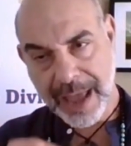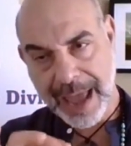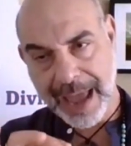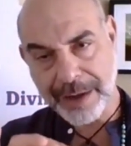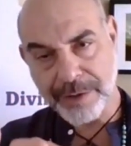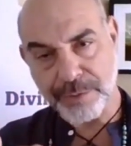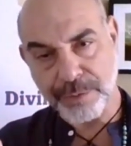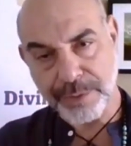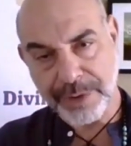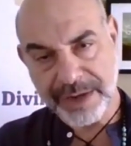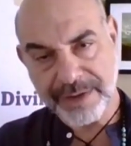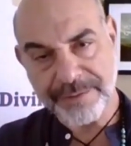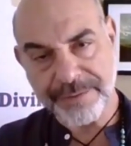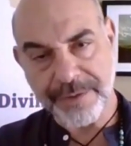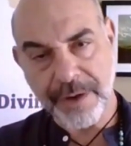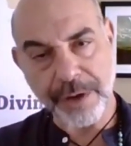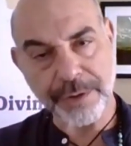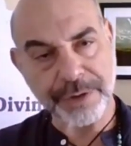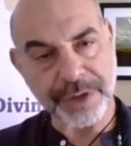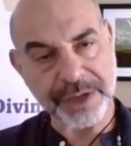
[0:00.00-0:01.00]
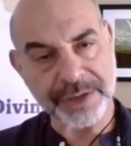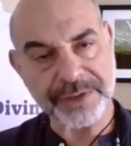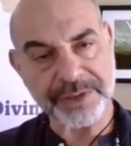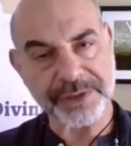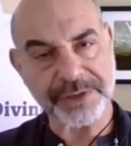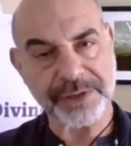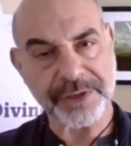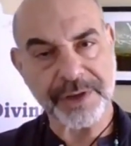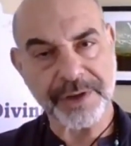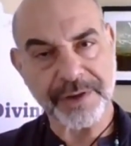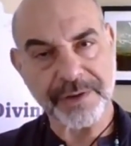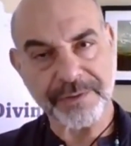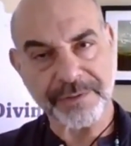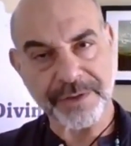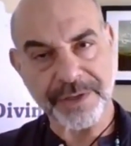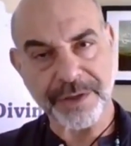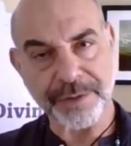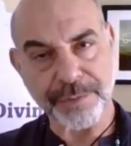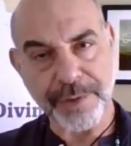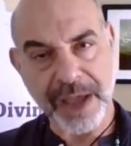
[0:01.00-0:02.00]
and refocus
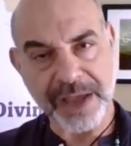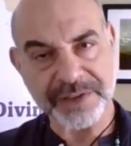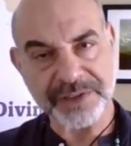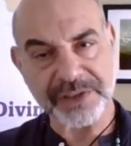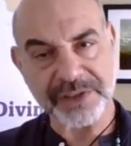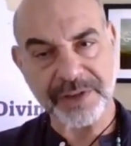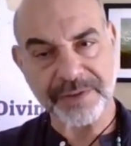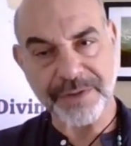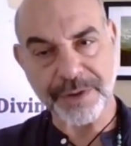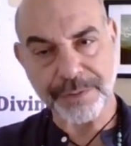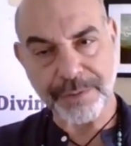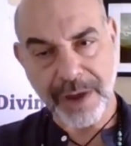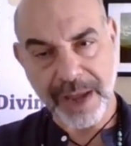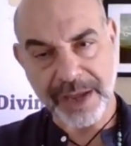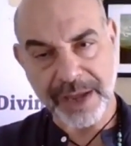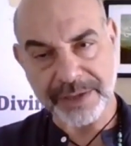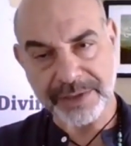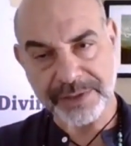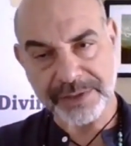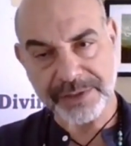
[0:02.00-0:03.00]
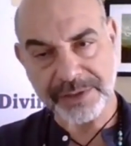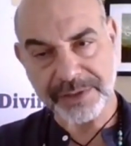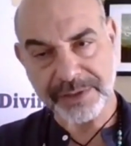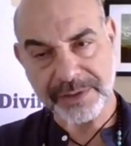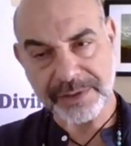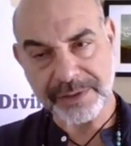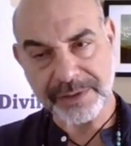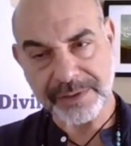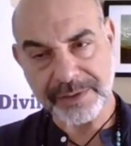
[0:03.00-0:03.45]
for the rest of the race.